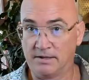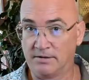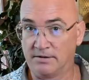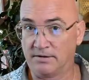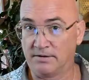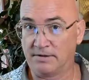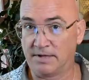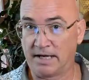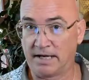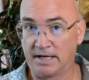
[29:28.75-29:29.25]

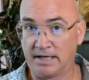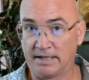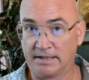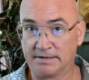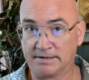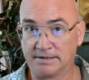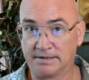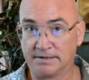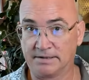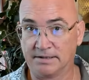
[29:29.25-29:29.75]

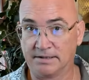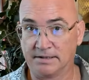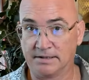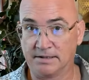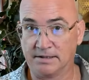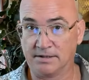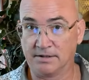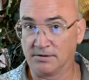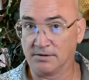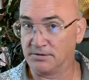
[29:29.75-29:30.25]
that
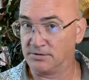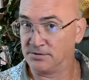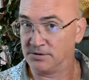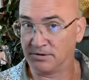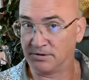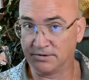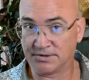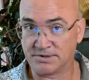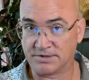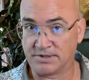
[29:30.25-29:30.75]

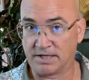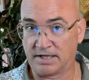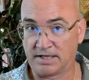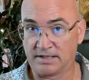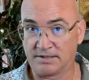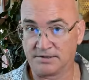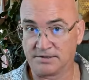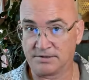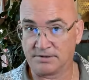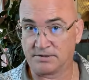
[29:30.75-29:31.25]
those
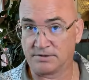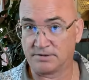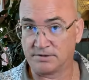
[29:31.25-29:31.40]
things